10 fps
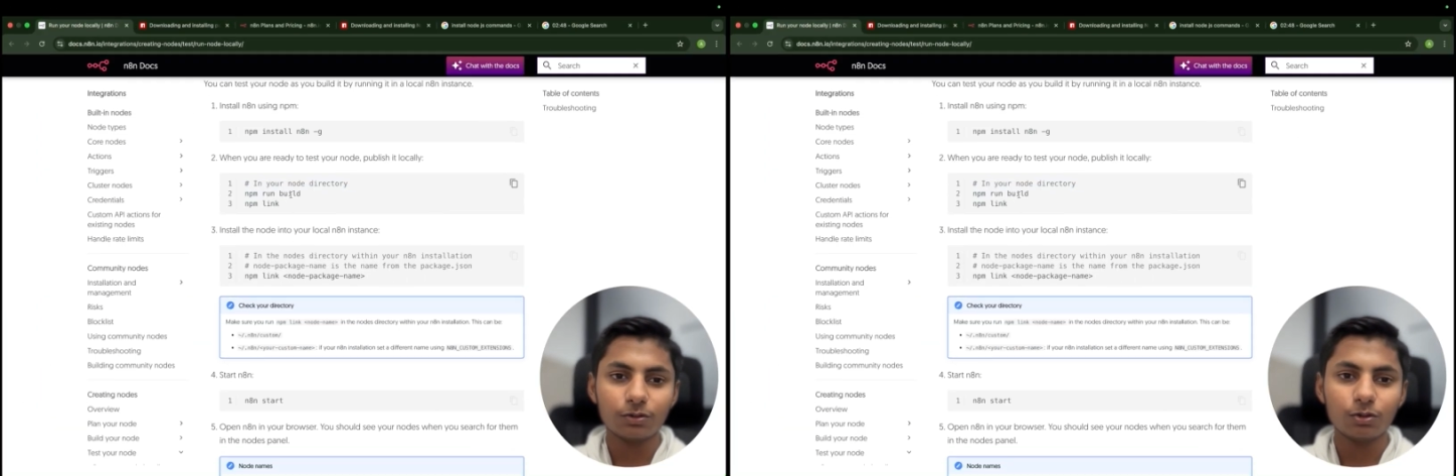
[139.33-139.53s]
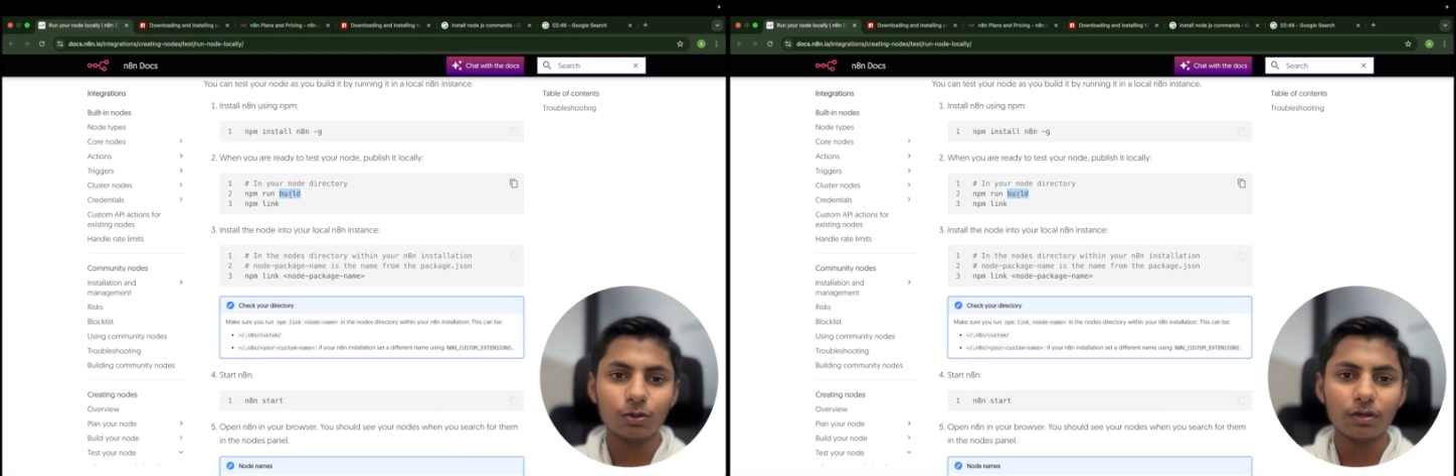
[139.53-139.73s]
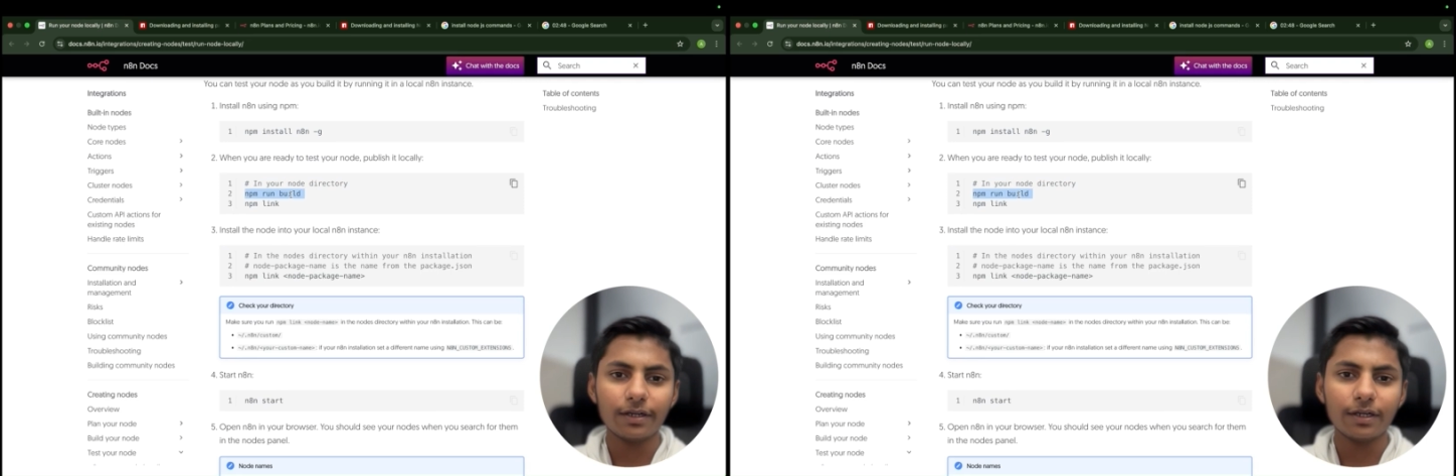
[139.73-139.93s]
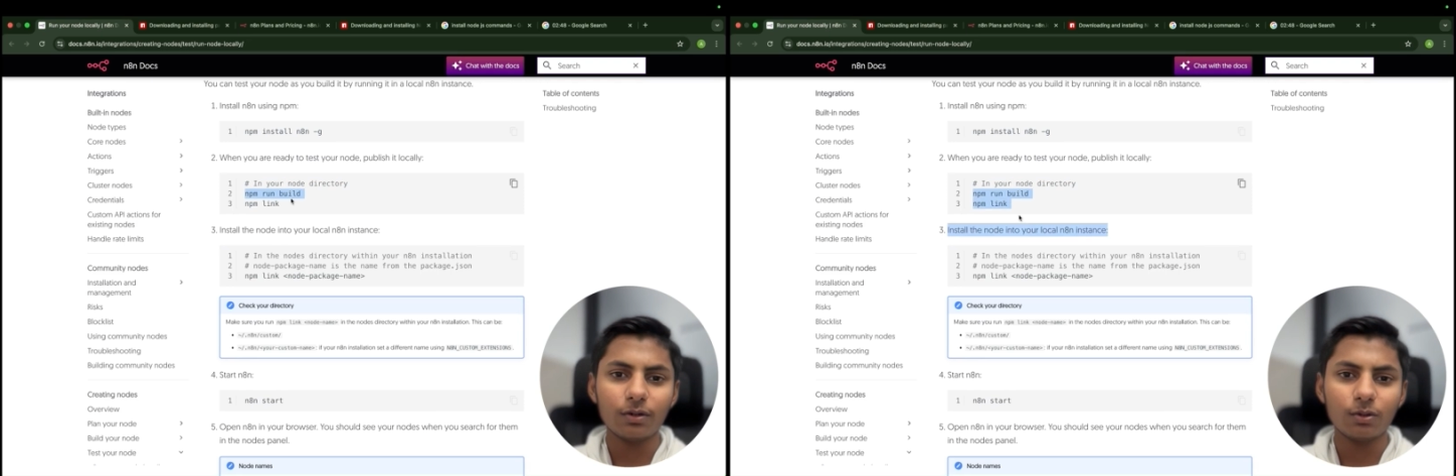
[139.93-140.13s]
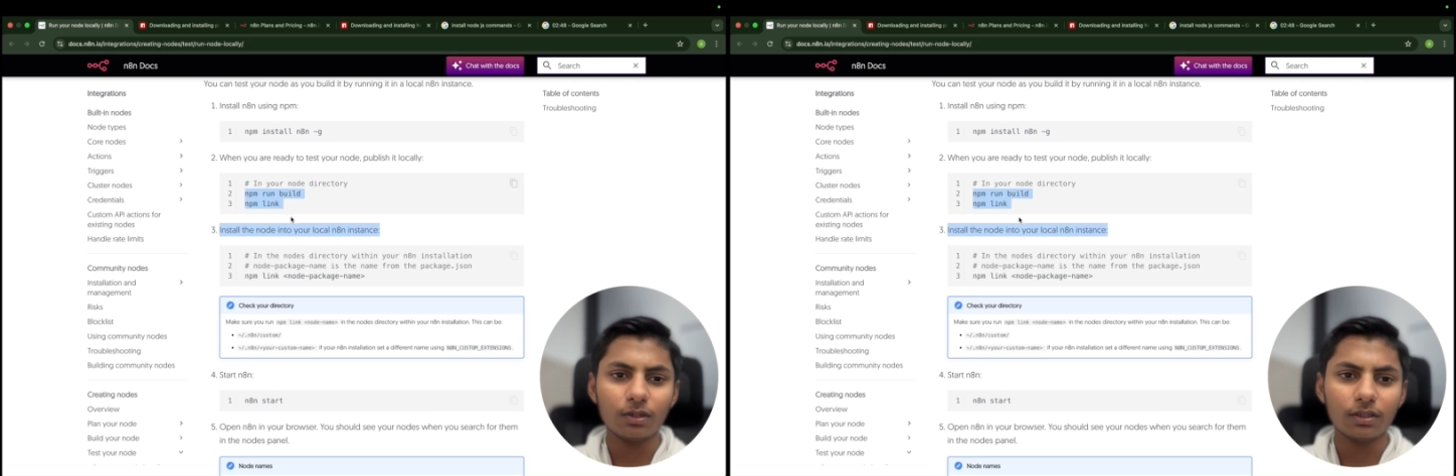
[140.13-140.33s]
You don't
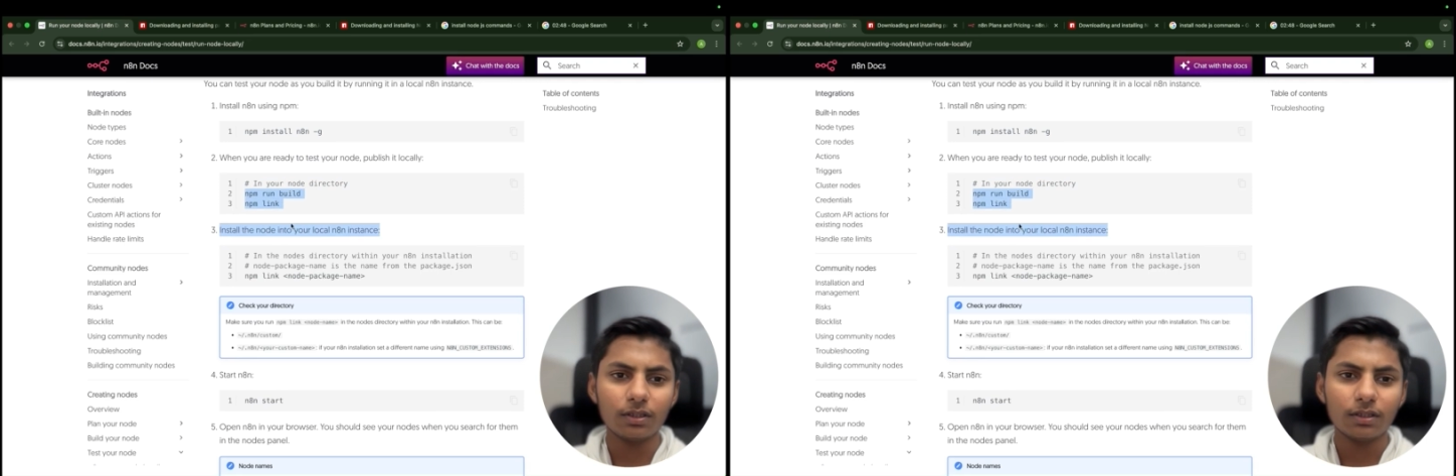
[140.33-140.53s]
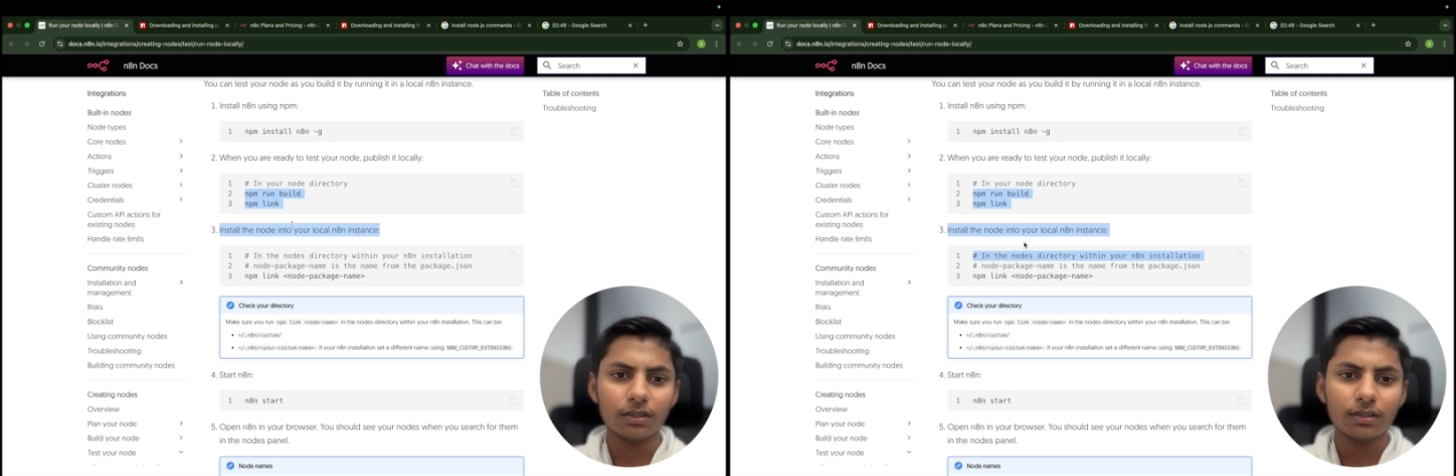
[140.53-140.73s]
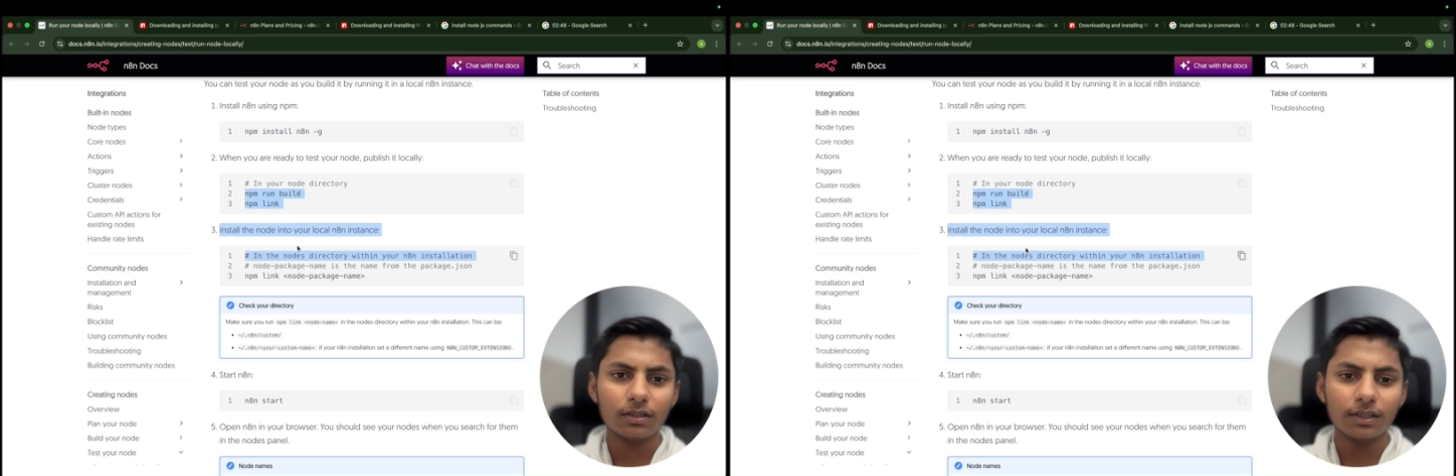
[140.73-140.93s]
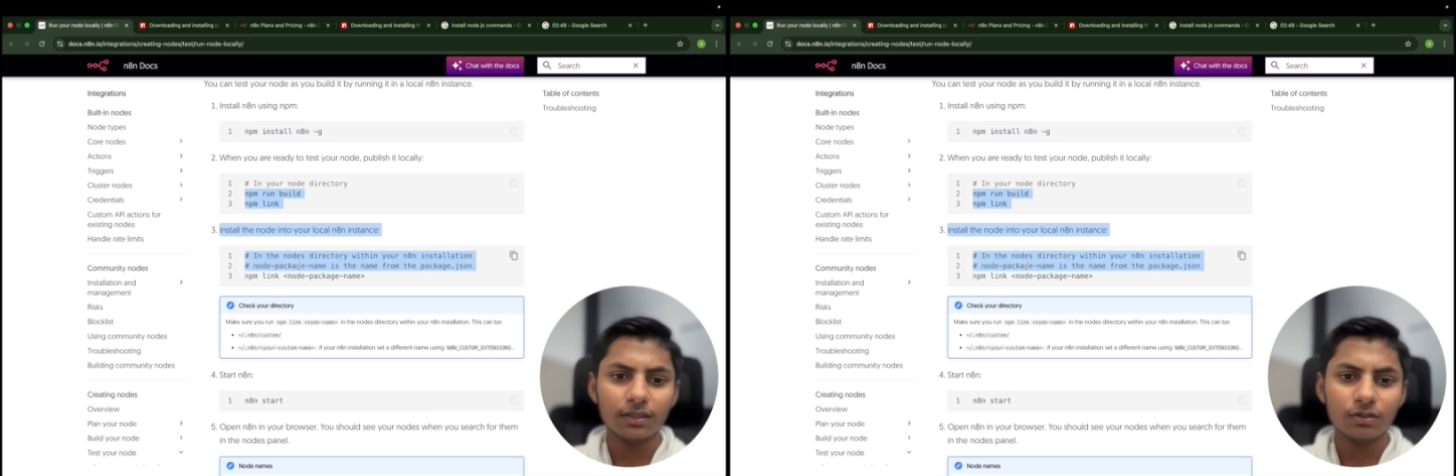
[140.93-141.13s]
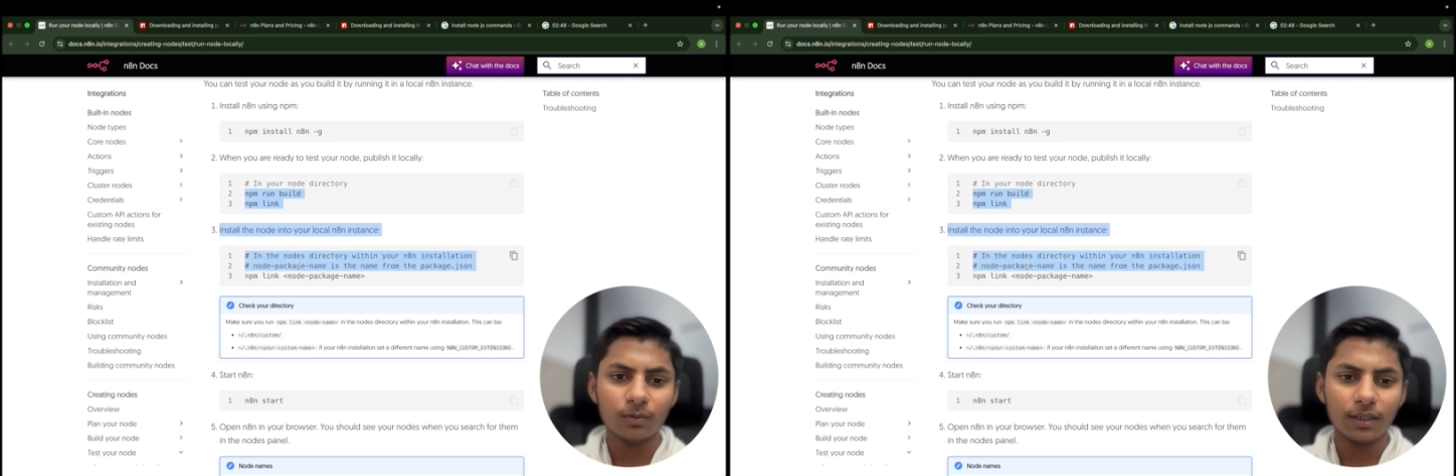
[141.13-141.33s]
need to run
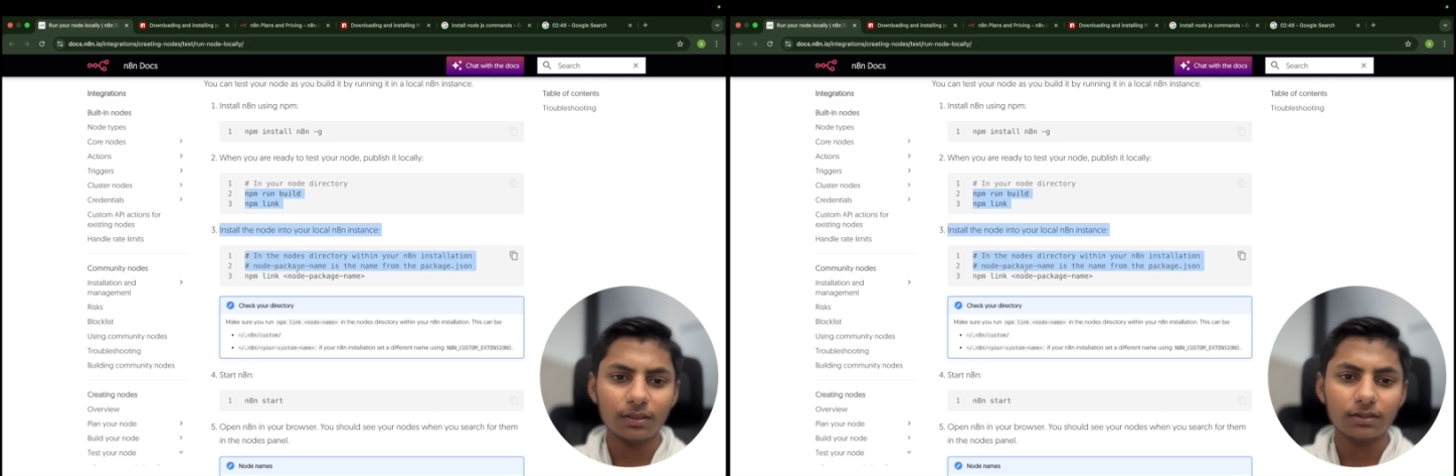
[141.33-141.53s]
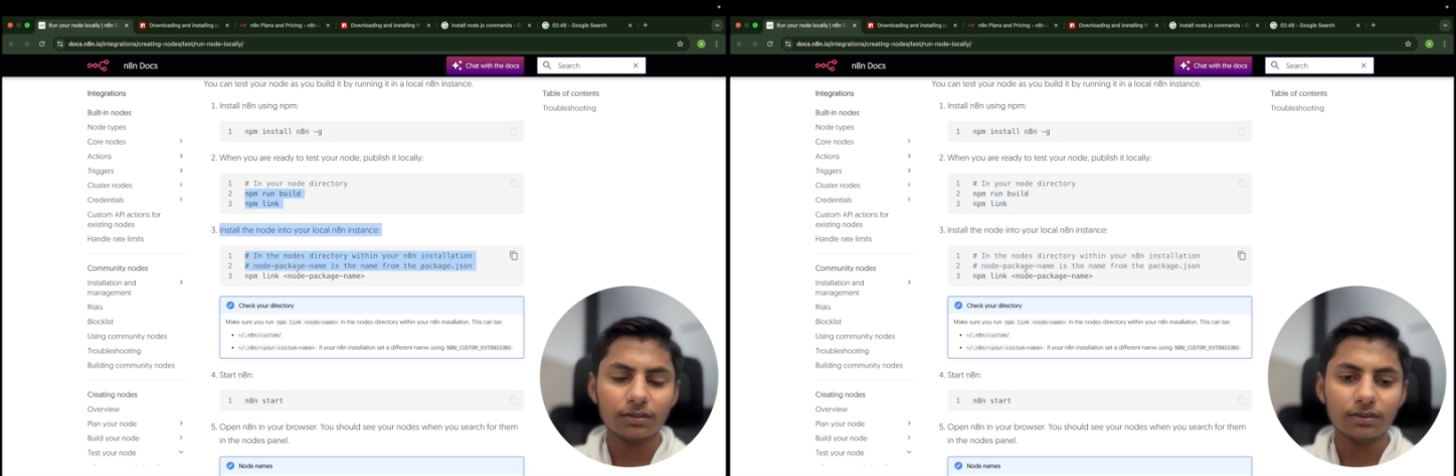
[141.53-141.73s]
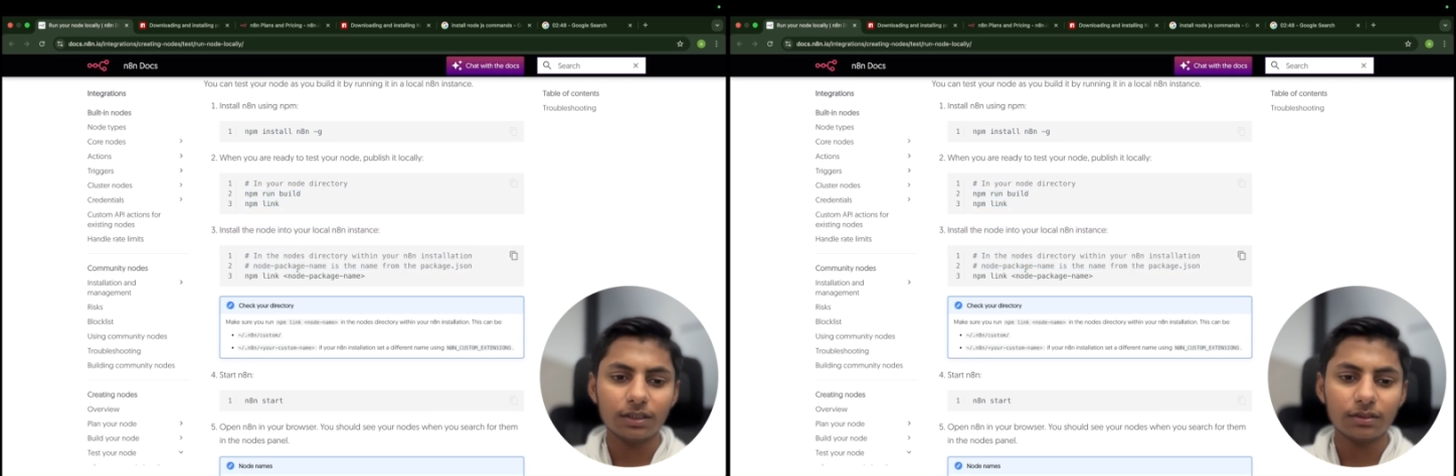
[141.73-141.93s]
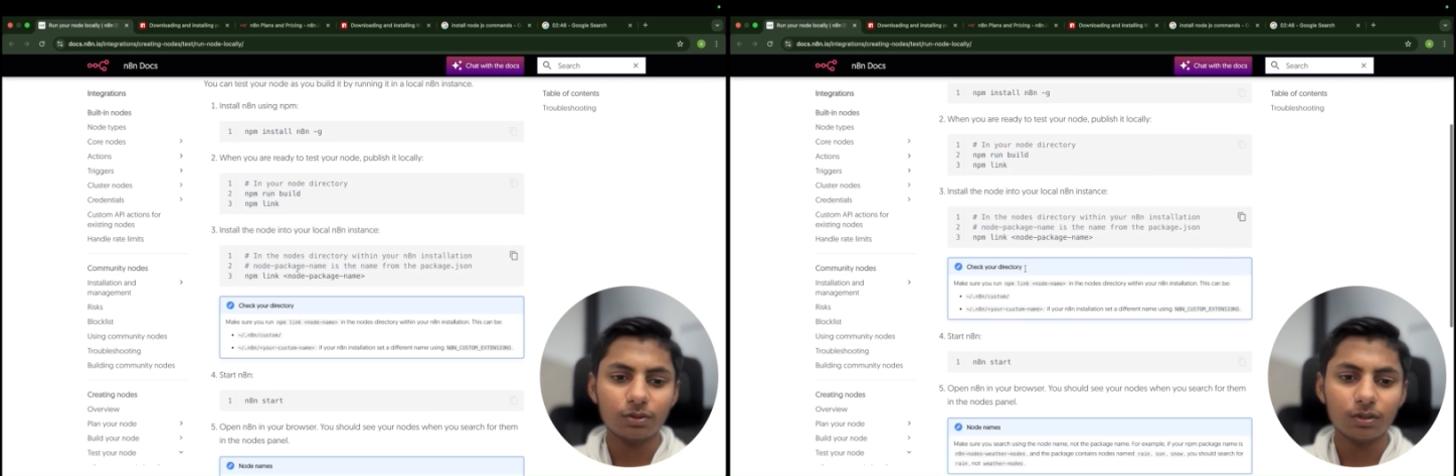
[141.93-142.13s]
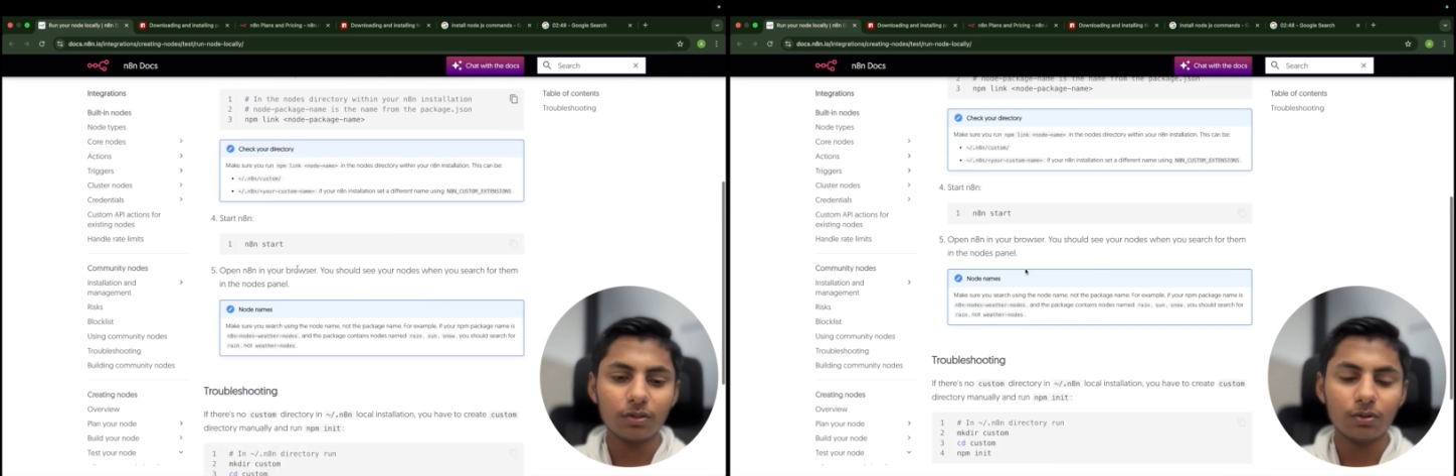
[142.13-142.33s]
these commands, just you can